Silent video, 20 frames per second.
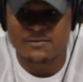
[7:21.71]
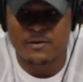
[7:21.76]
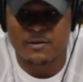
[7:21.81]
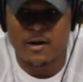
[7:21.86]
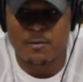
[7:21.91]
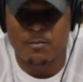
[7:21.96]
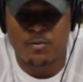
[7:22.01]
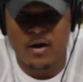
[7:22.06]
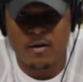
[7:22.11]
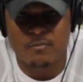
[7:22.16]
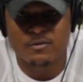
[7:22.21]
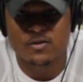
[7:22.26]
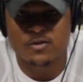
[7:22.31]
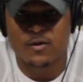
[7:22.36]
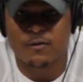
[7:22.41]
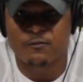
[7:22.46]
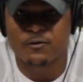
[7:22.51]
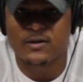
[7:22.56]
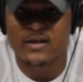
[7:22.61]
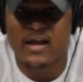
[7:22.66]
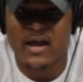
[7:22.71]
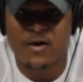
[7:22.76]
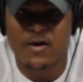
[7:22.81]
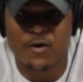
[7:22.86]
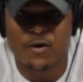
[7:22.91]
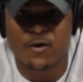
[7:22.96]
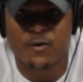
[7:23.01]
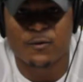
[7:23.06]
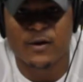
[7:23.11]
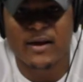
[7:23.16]
but I promise you, if you're down
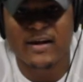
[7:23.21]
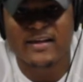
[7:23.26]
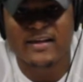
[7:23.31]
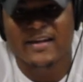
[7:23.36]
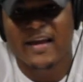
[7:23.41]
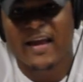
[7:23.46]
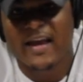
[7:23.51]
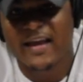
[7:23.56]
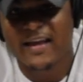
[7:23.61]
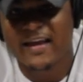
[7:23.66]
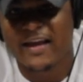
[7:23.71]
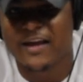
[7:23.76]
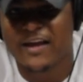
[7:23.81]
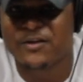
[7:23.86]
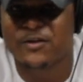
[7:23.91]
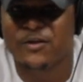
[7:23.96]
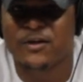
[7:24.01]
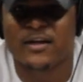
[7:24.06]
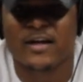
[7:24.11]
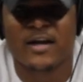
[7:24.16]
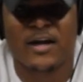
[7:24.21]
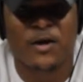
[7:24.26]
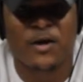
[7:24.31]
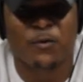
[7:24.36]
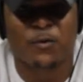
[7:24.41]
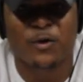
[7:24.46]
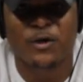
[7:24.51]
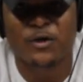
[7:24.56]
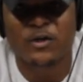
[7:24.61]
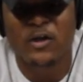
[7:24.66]
on a rainy day and you're
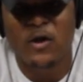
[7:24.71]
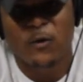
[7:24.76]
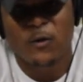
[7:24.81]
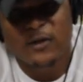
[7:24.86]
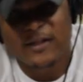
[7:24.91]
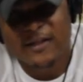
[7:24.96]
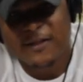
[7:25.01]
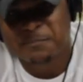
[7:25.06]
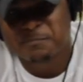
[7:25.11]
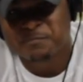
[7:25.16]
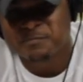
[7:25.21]
real lonely,